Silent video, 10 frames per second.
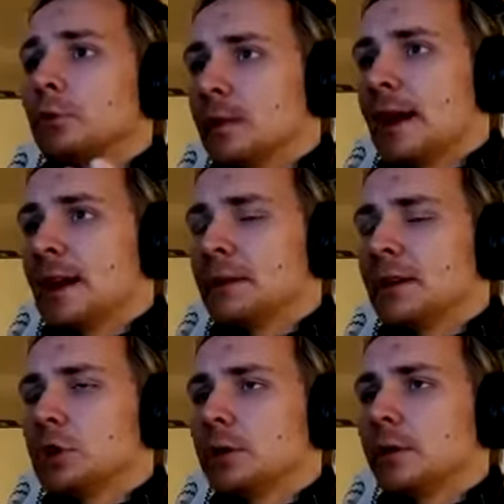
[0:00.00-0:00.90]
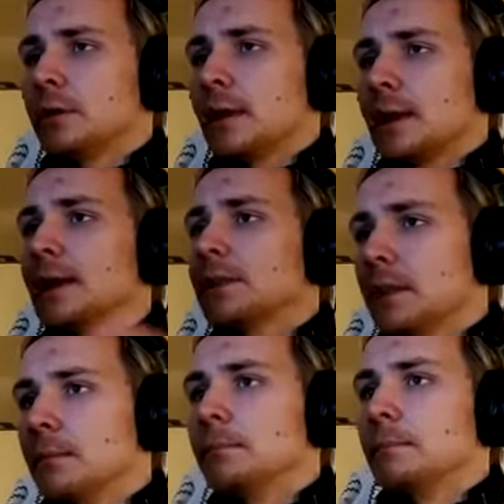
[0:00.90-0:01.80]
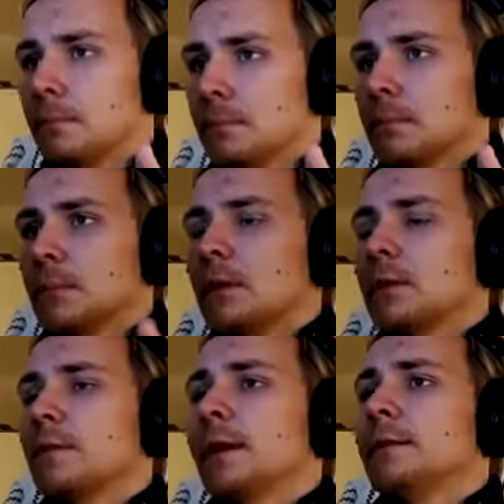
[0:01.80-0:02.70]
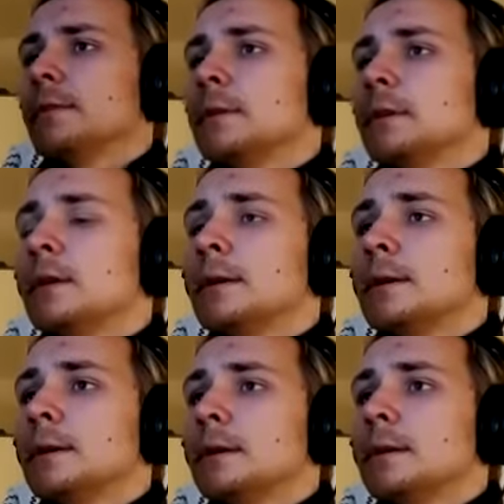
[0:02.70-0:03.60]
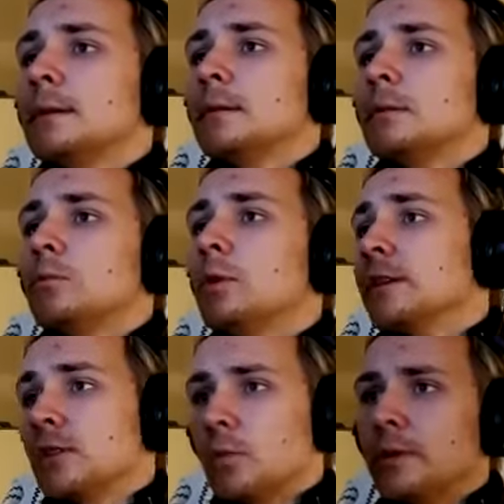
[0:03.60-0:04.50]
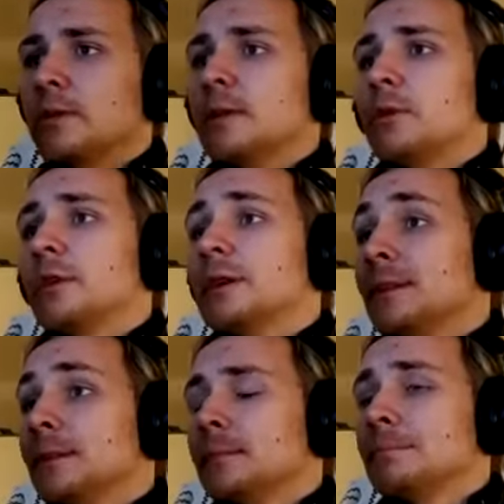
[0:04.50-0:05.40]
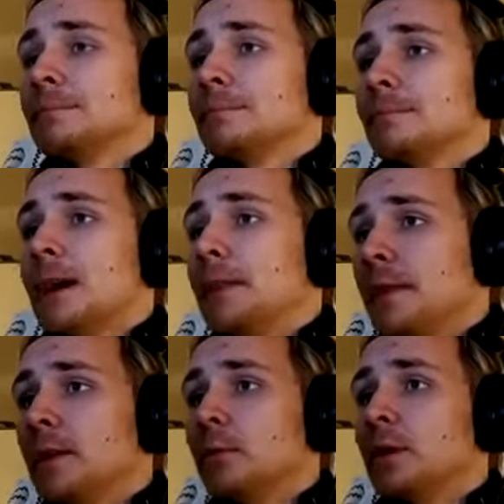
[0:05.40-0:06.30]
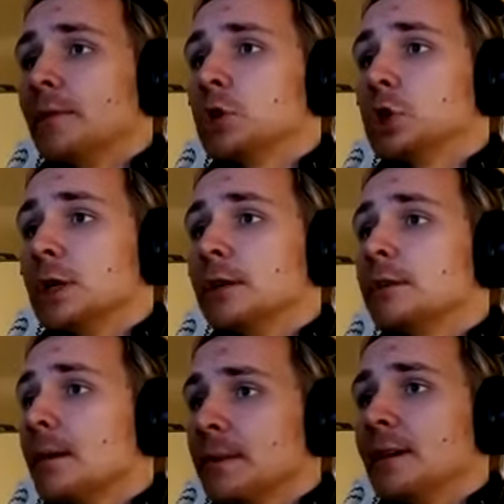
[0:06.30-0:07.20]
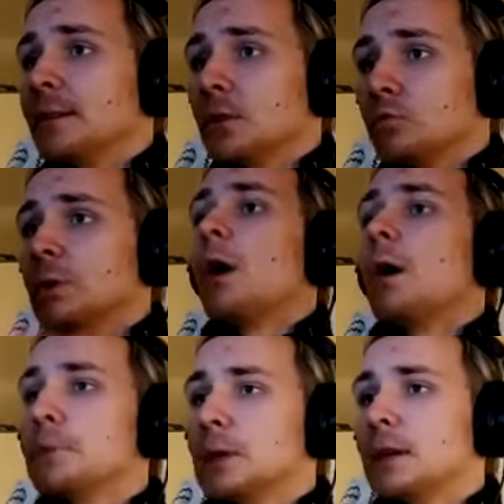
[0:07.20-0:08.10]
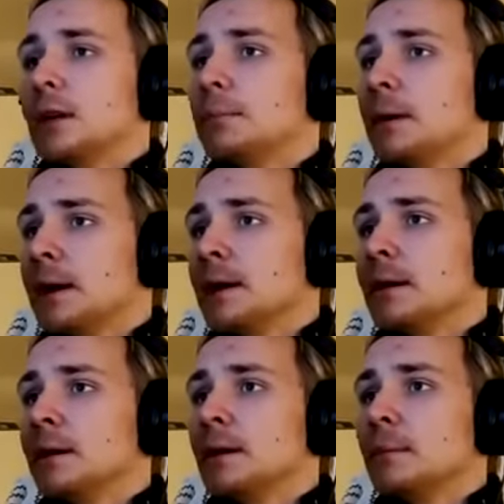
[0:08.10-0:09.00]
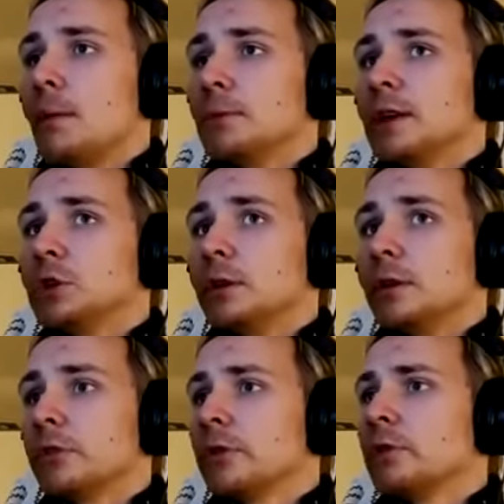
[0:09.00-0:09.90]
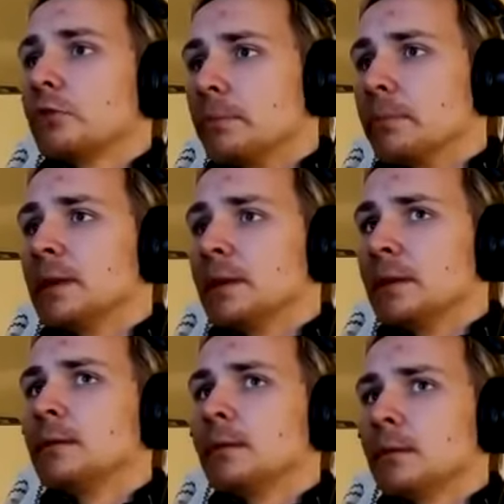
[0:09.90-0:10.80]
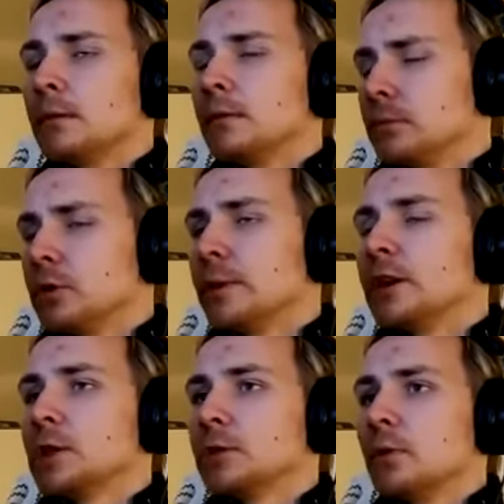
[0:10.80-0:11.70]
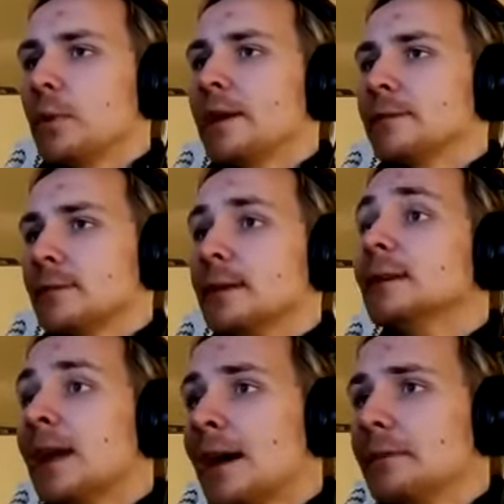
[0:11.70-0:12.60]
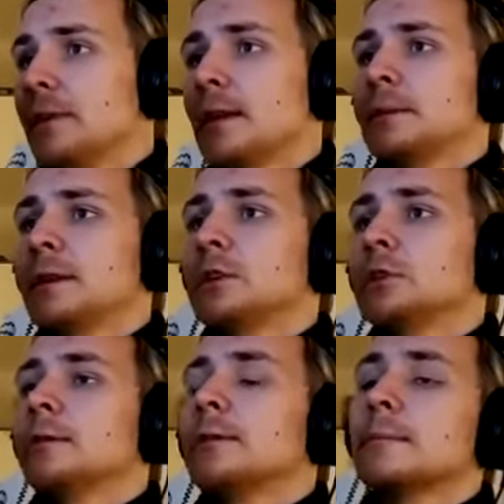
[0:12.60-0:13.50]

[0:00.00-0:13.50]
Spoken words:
adaptations that let them survive, whereas the ones in America didn't. And then they were eventually, in some cases, repopulated by populations from Eurasia, from the West, that did have these adaptations.